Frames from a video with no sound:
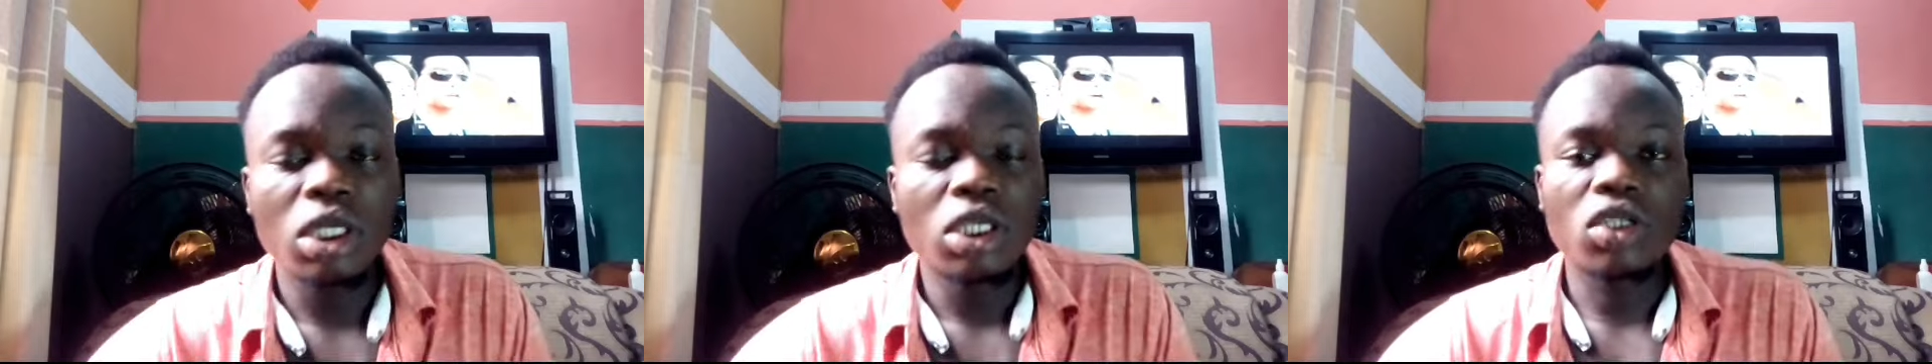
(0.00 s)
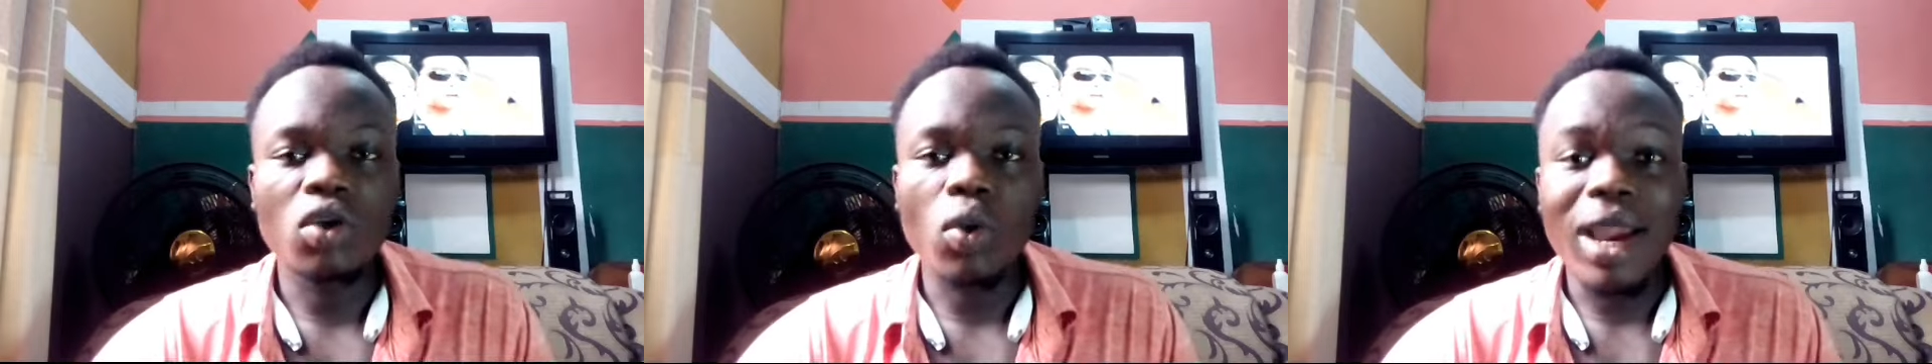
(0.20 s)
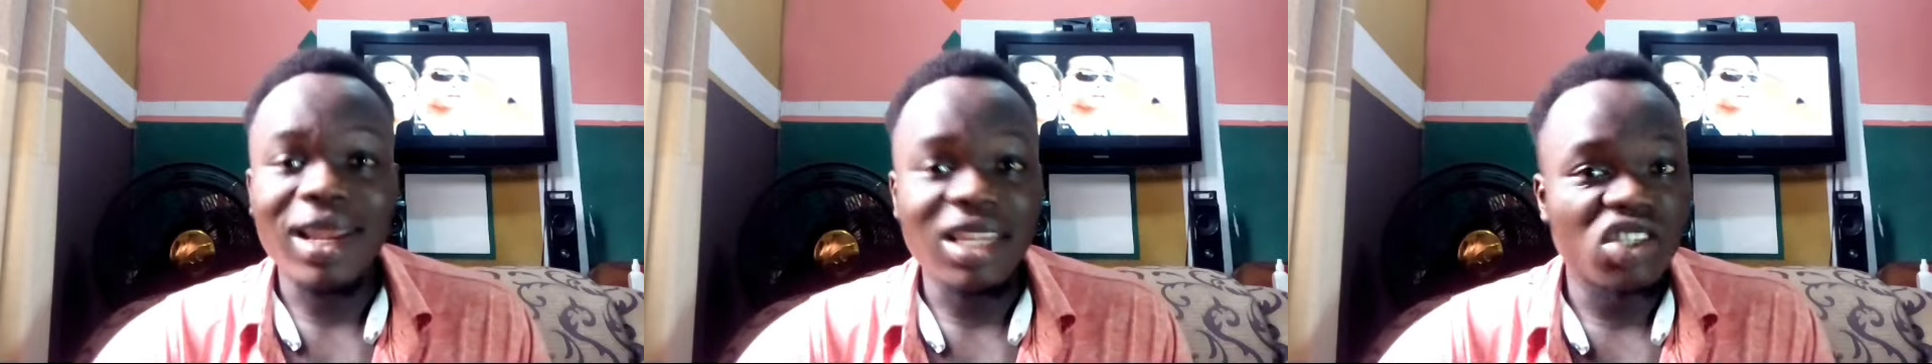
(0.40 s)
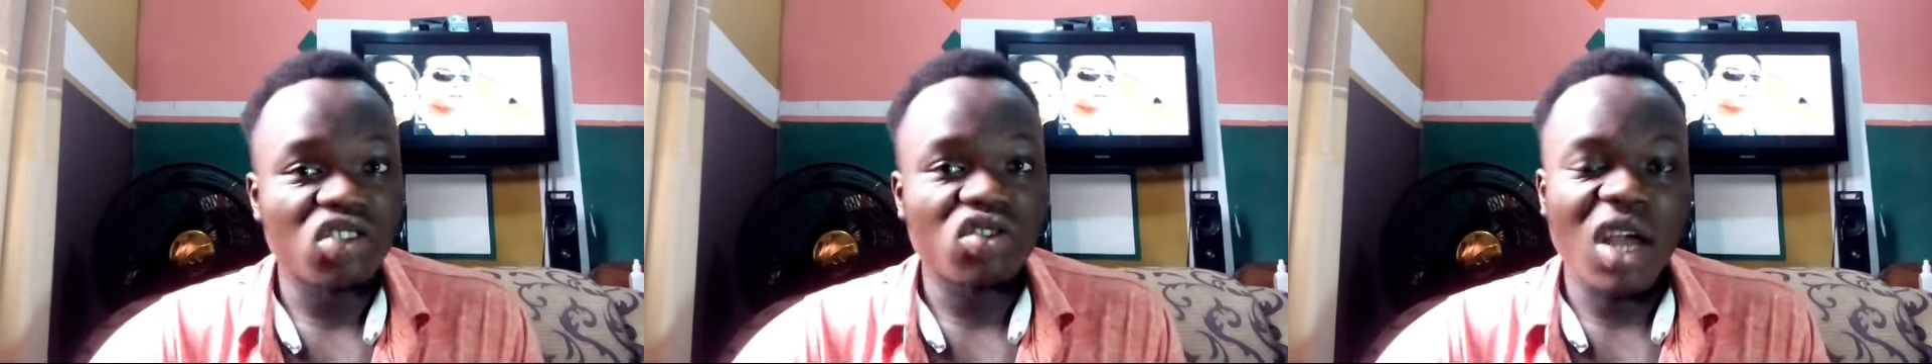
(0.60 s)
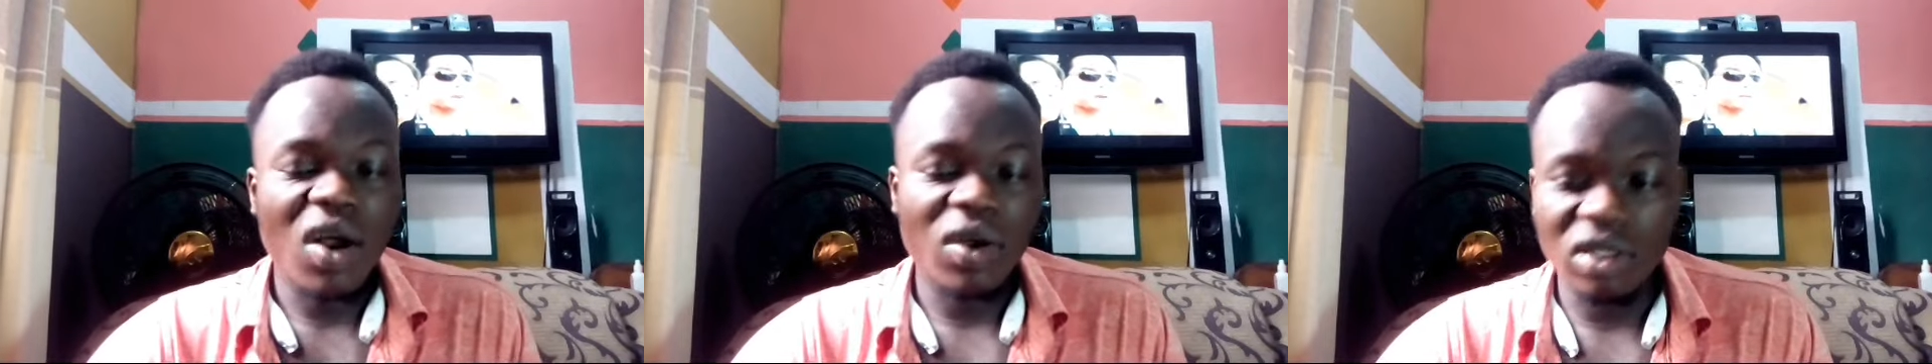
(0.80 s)
So while in
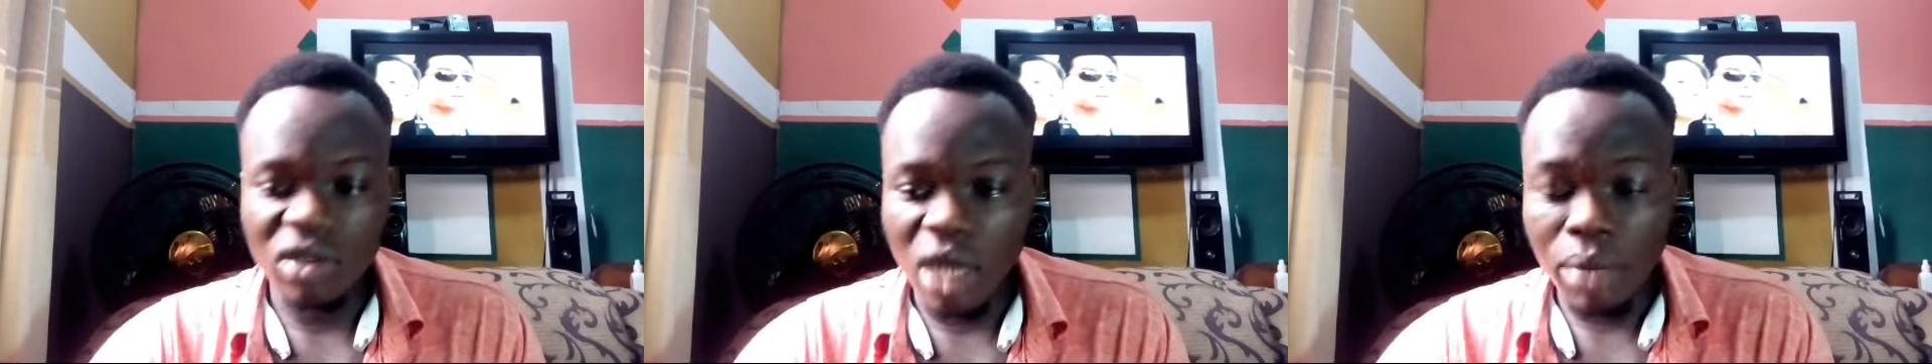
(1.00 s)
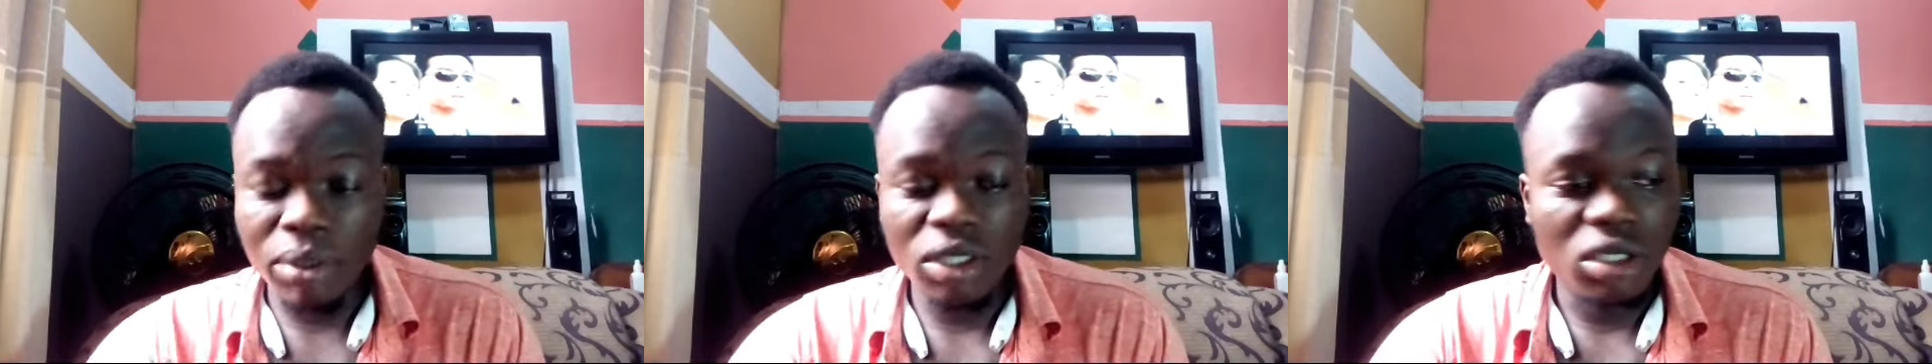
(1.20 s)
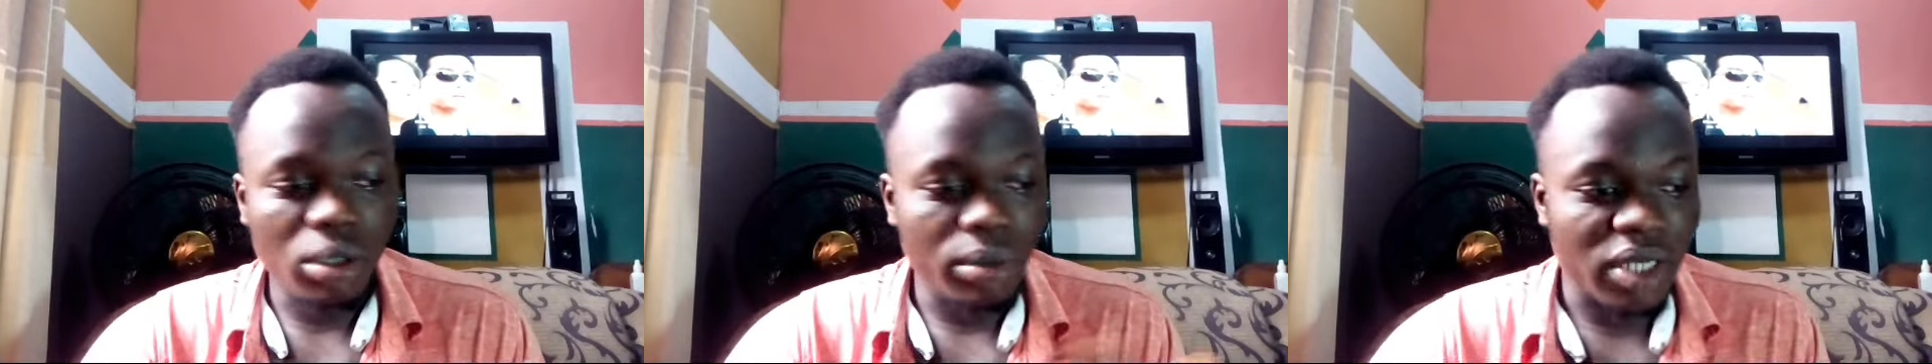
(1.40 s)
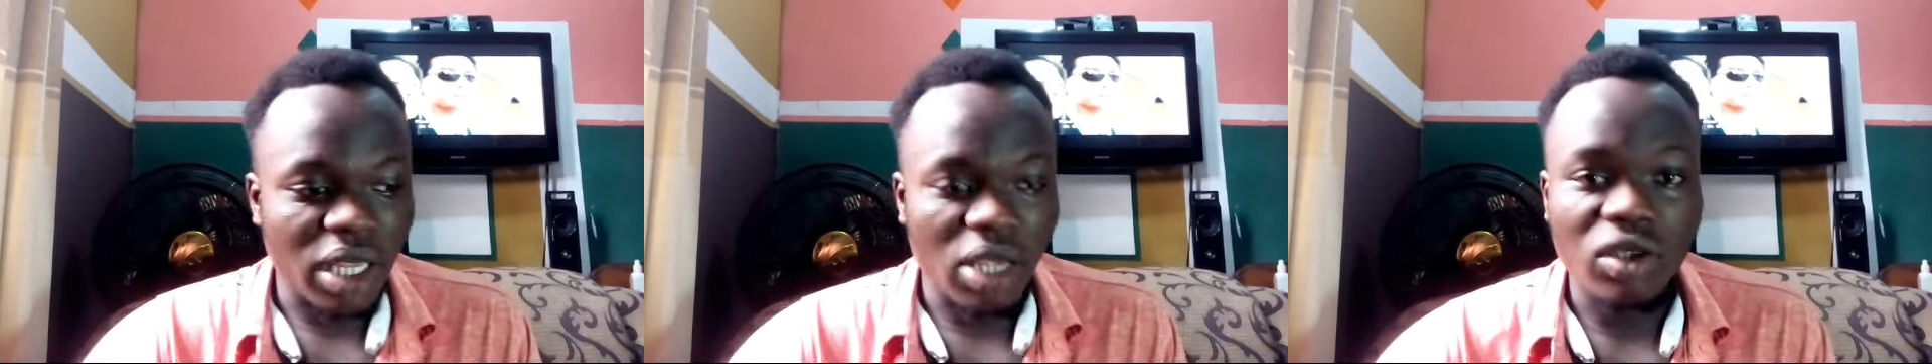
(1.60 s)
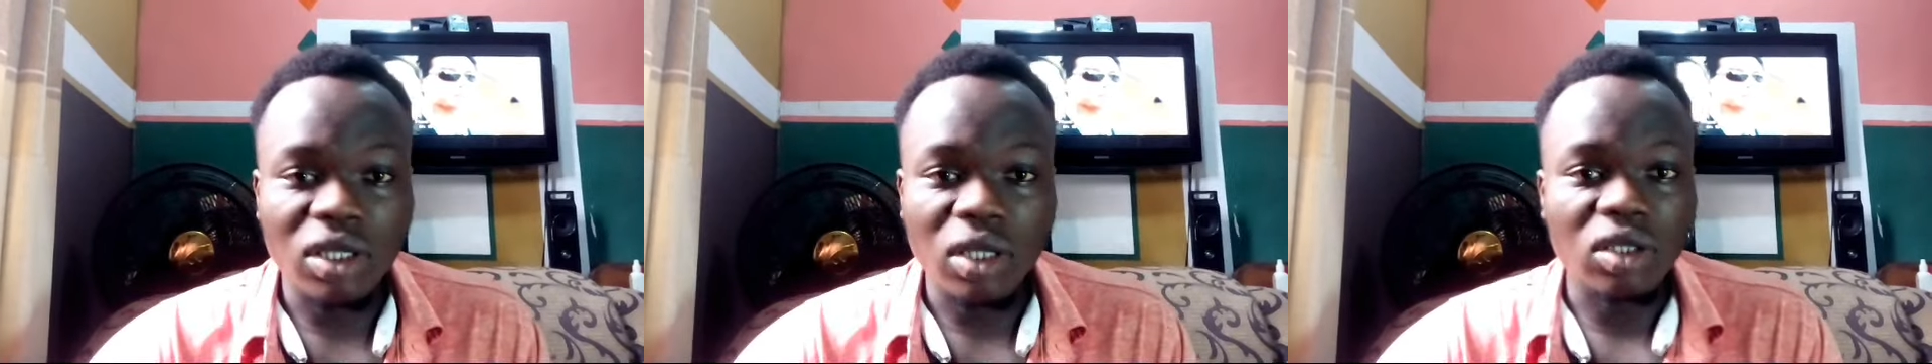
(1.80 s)
school, I was grabbing some
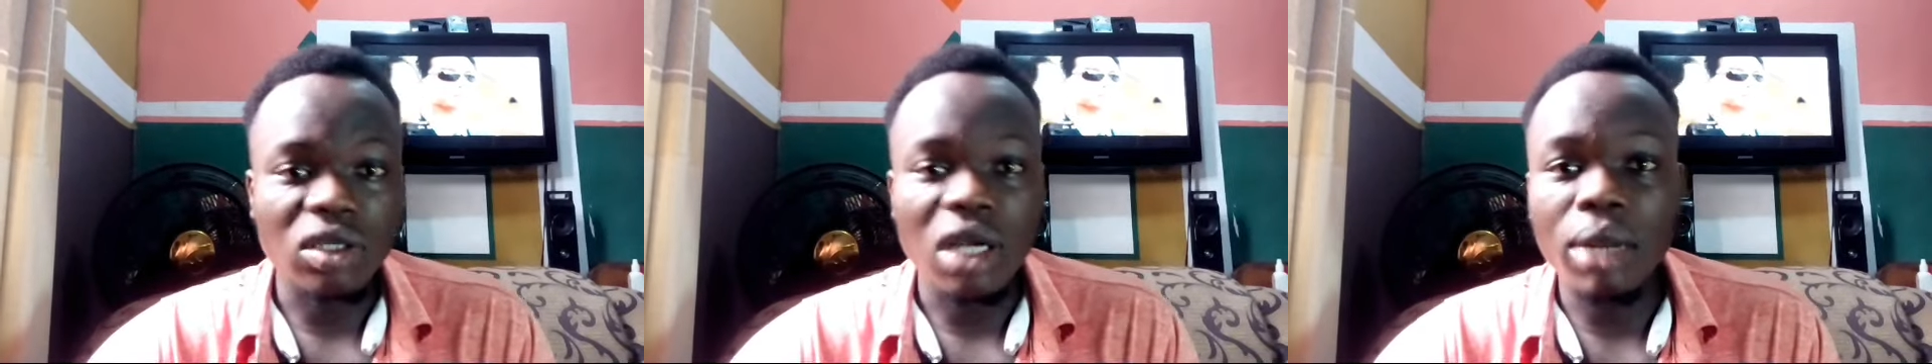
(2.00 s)
skills.